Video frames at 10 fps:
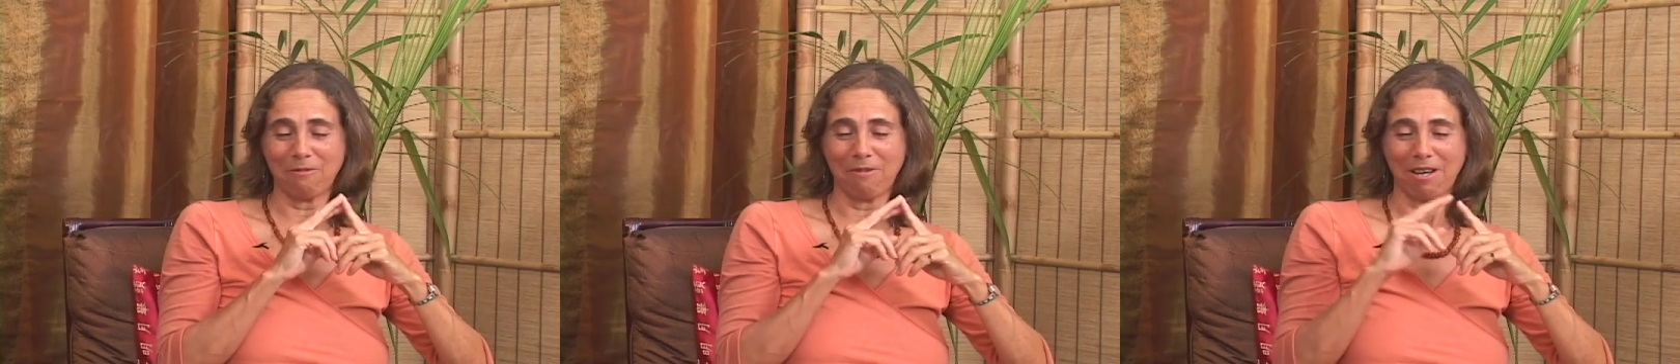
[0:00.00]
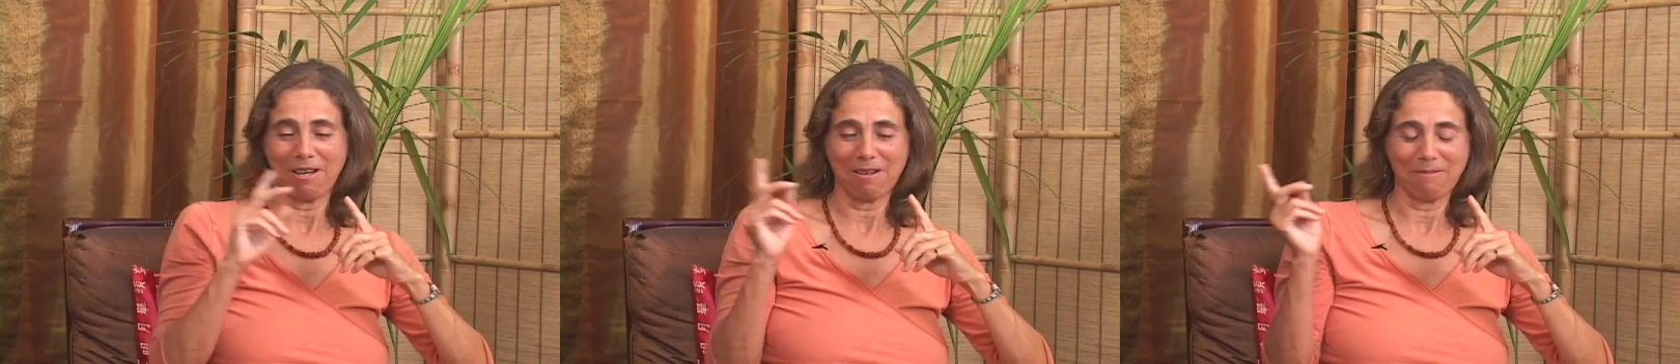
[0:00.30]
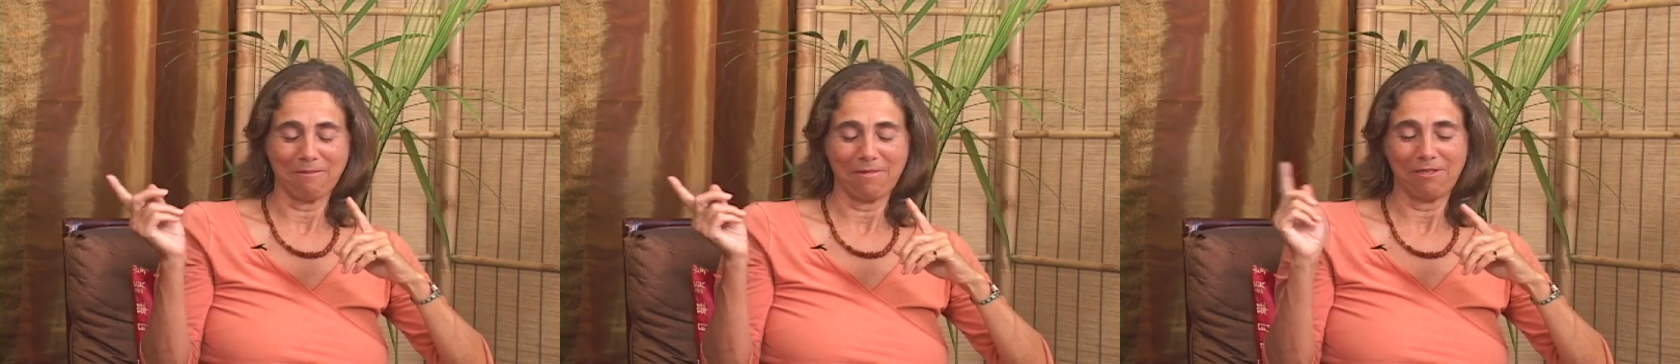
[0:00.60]

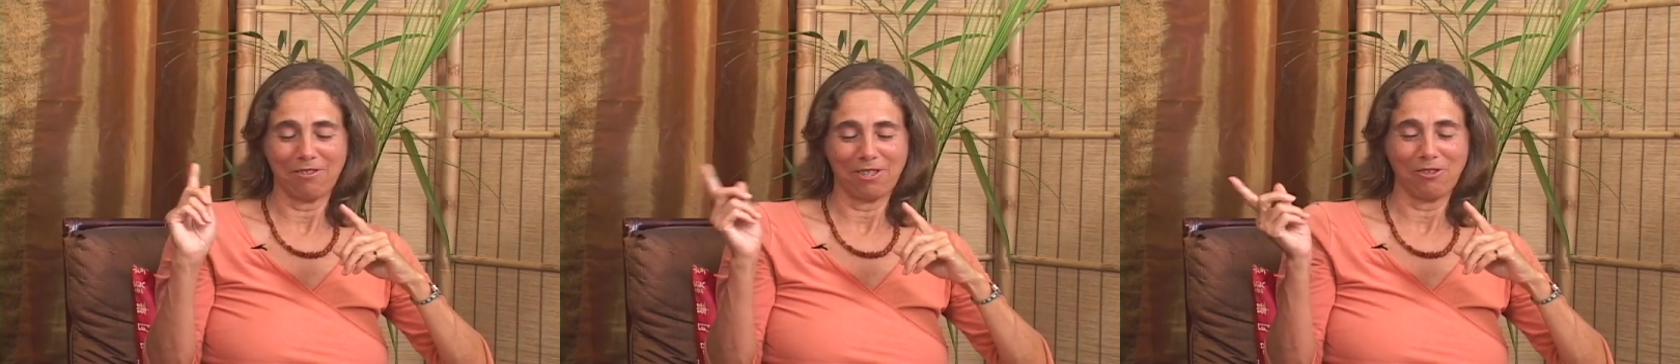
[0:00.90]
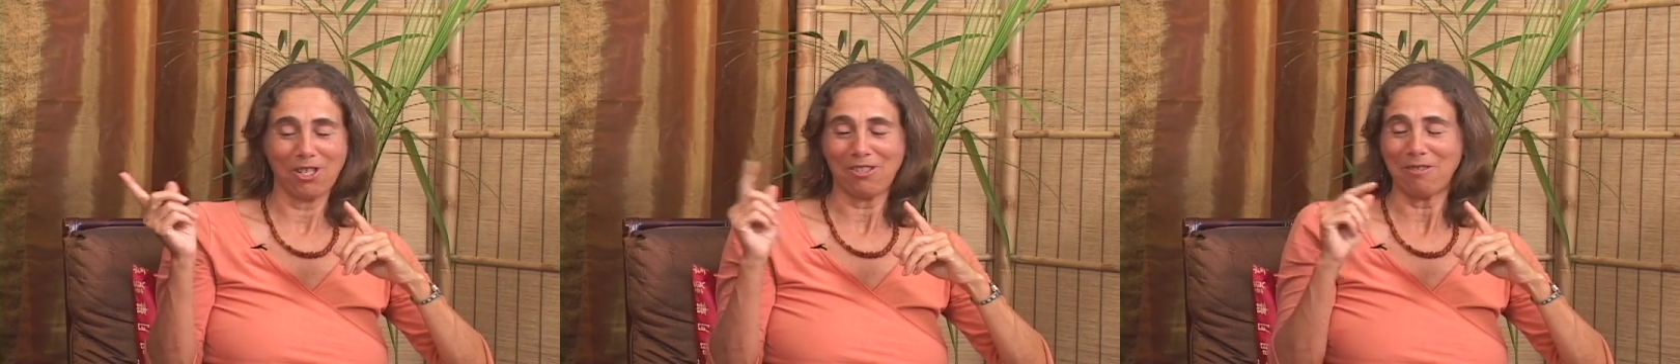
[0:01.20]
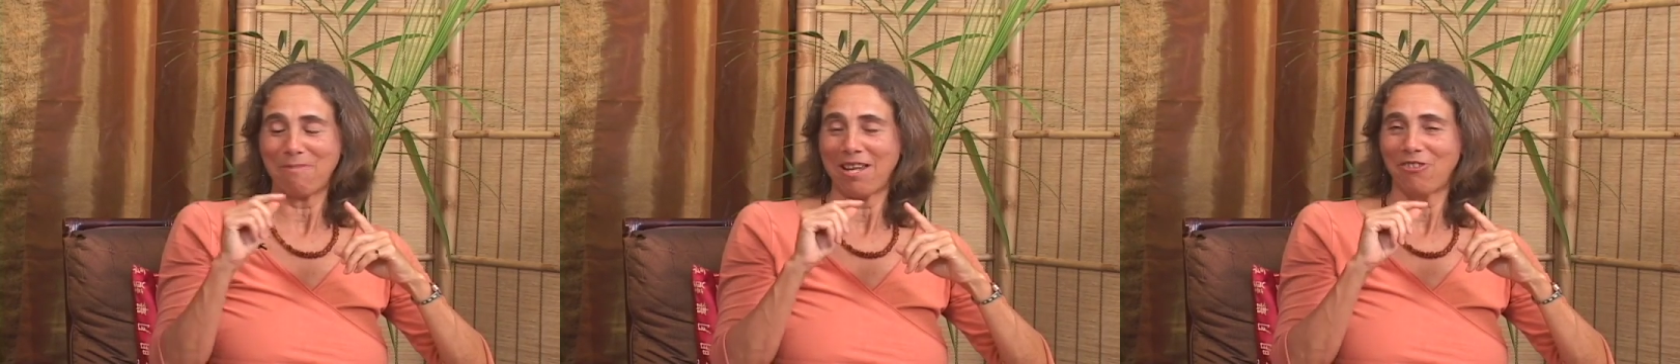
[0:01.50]
the just
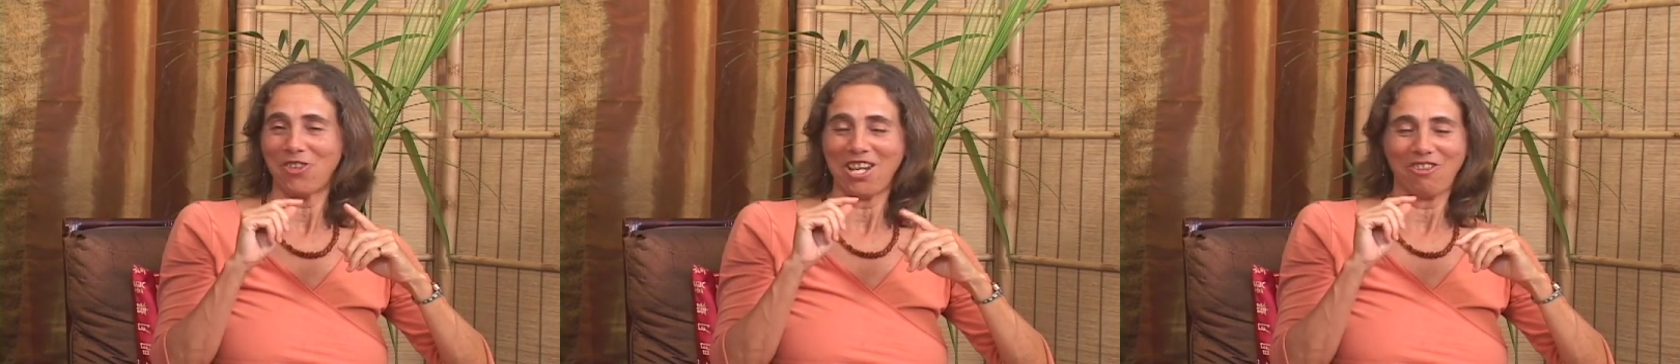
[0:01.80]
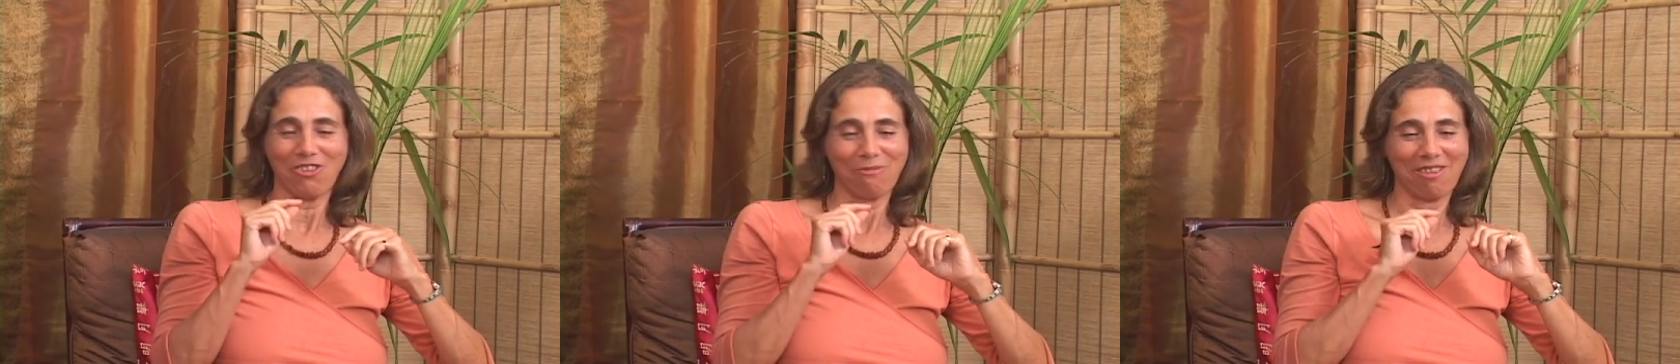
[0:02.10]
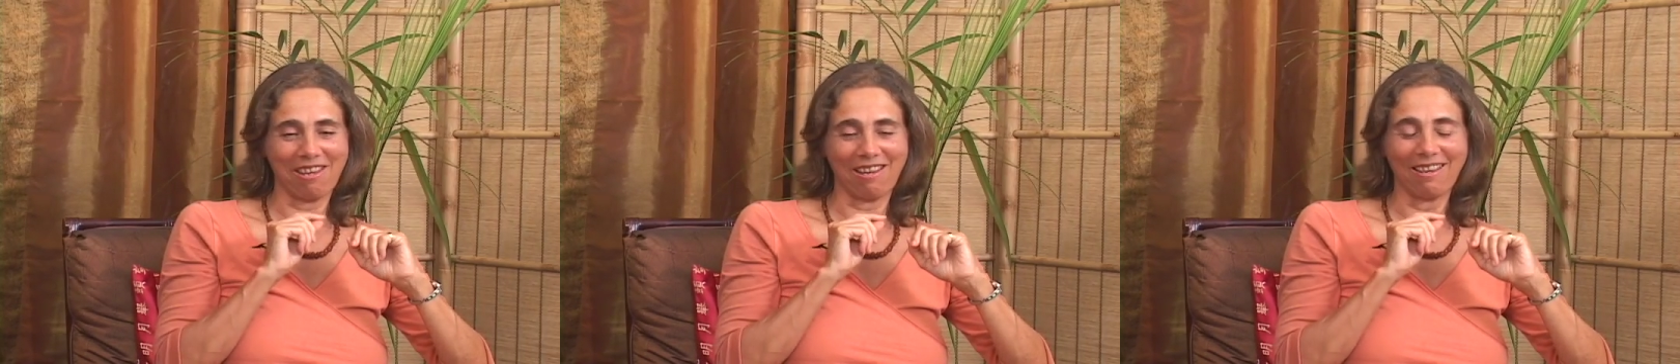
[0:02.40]
imagination
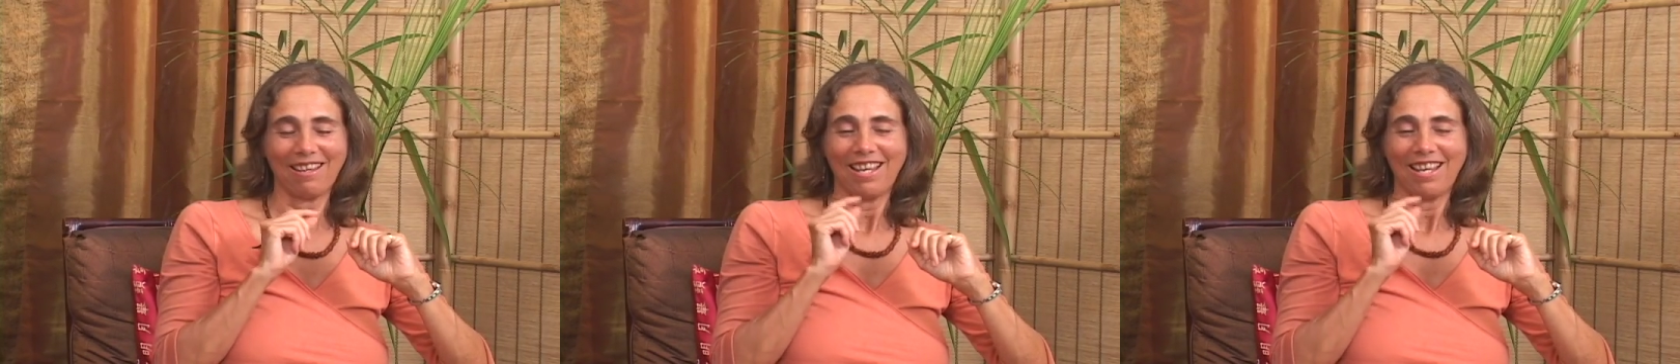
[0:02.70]
thing,